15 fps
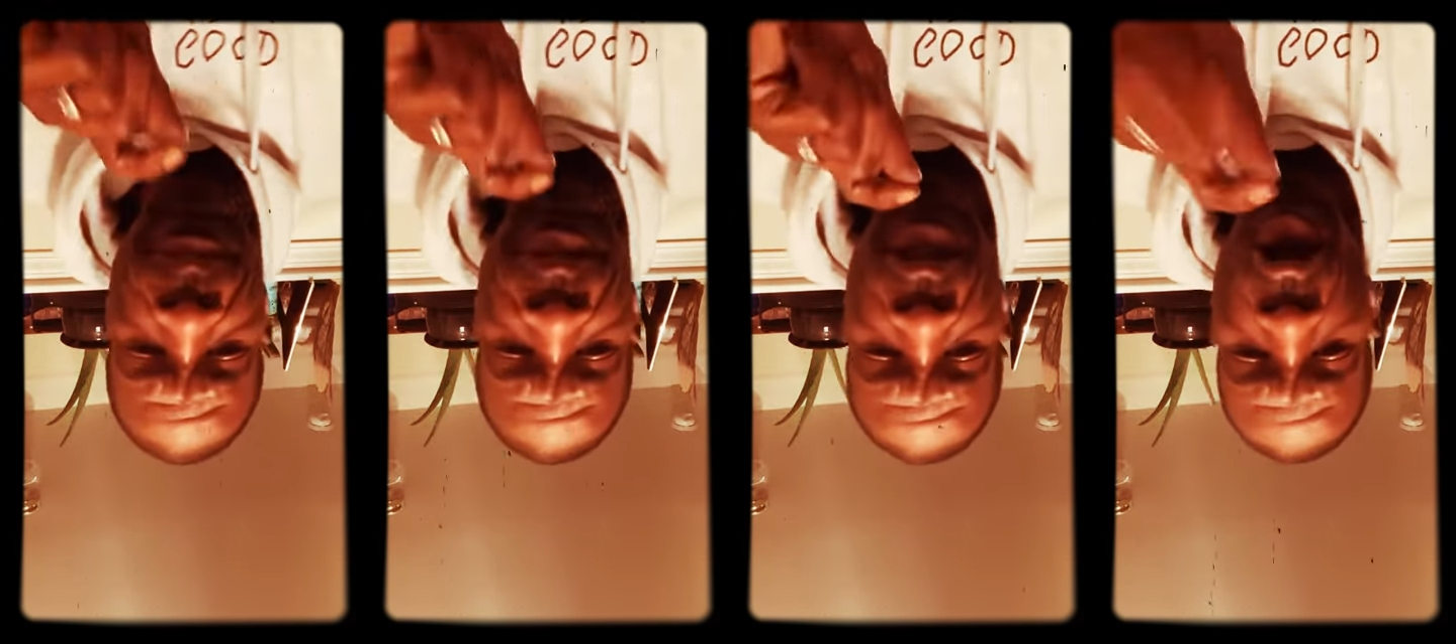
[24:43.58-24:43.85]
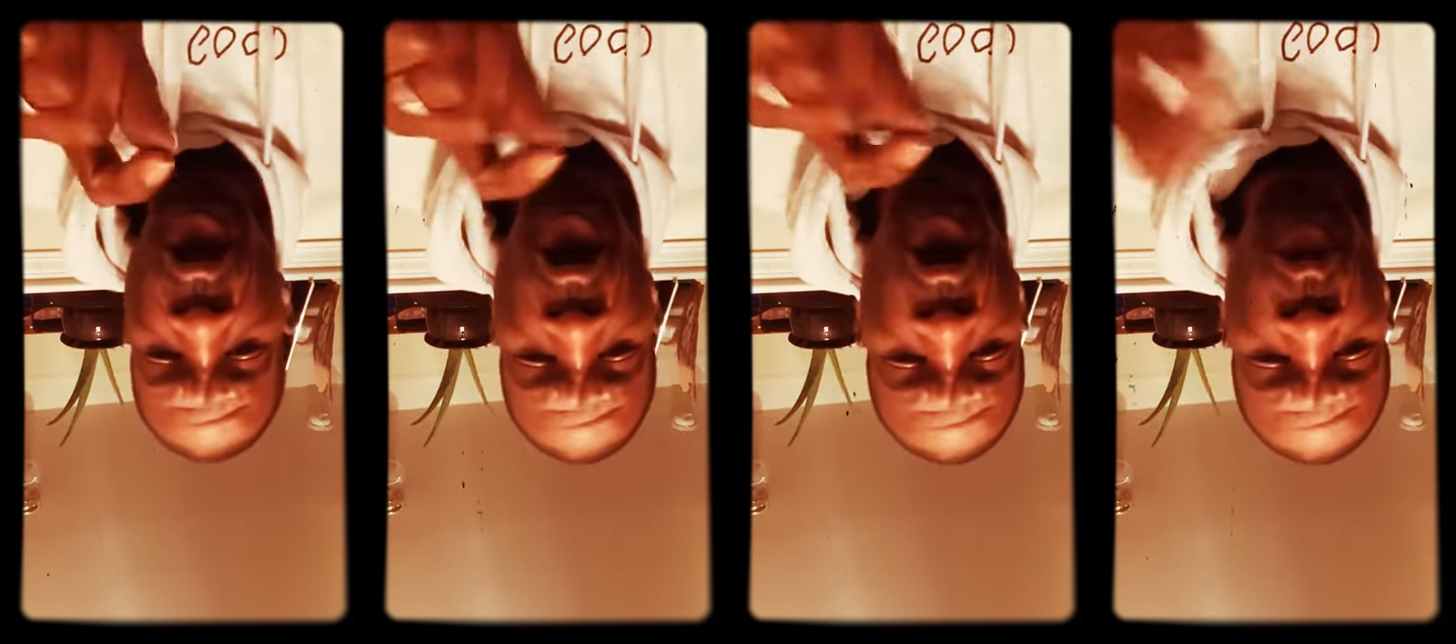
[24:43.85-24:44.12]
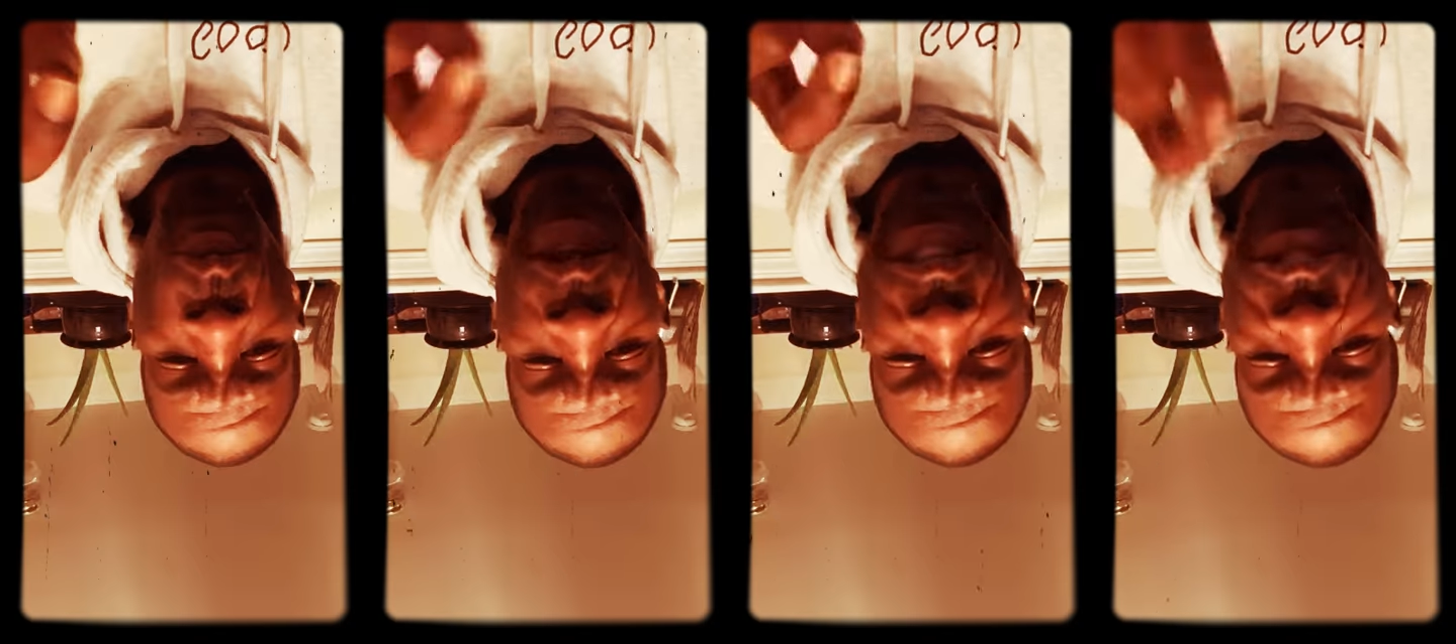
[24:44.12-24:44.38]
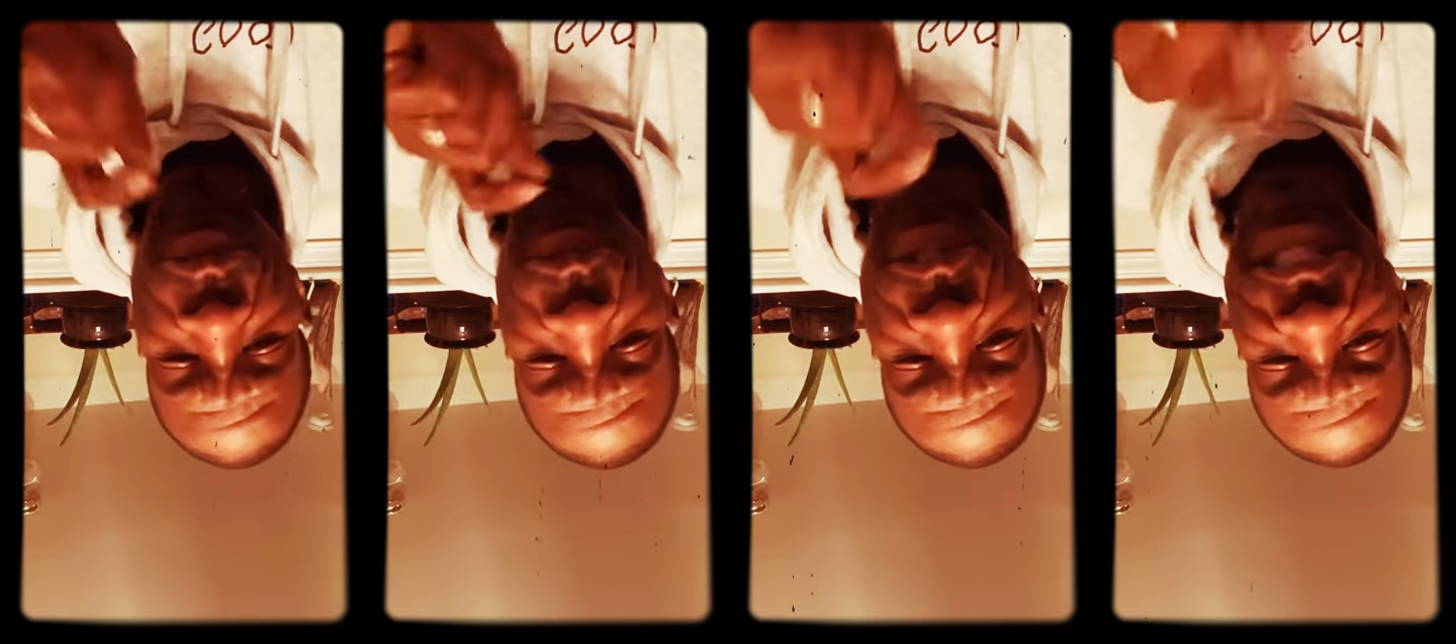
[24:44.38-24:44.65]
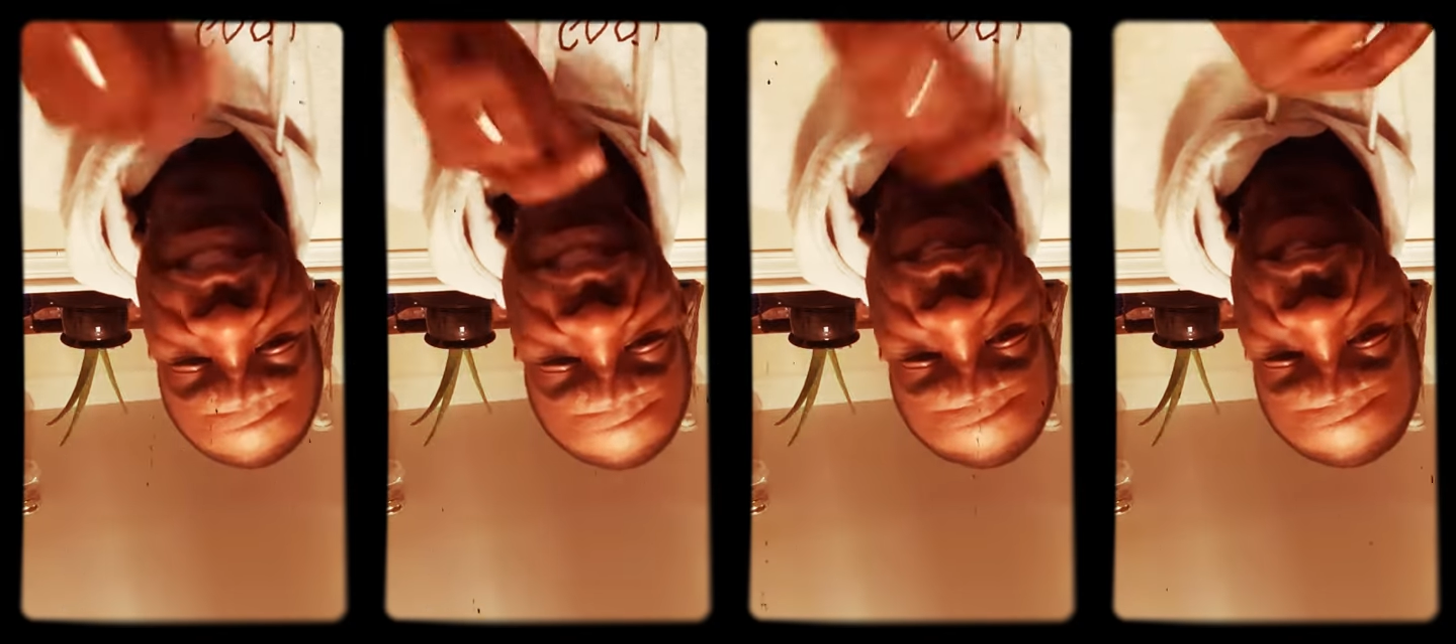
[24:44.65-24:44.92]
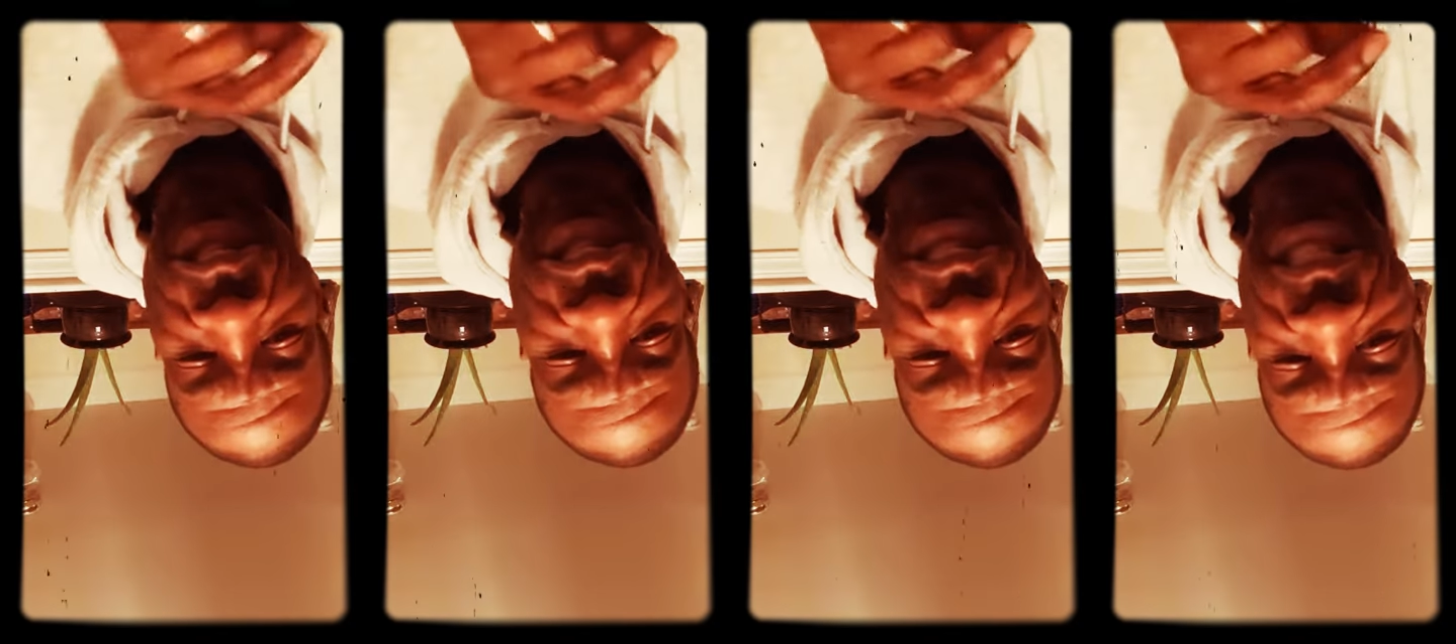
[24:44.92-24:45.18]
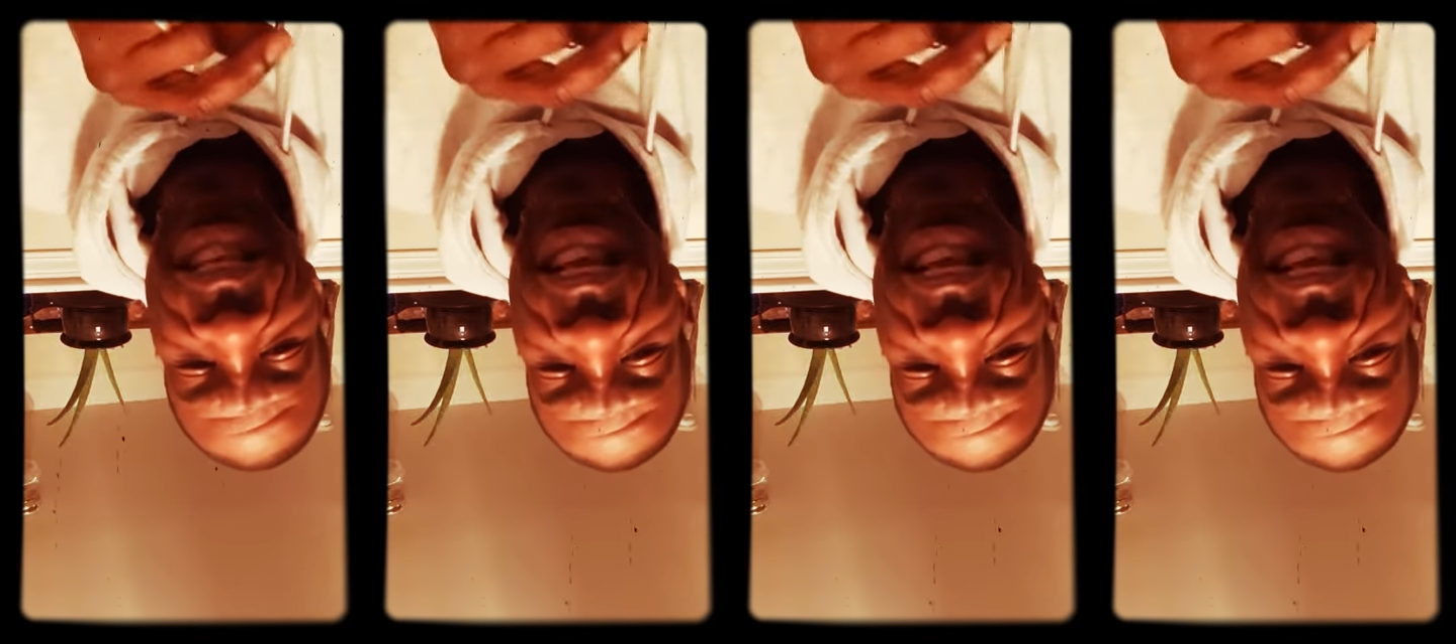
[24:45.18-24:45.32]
always research.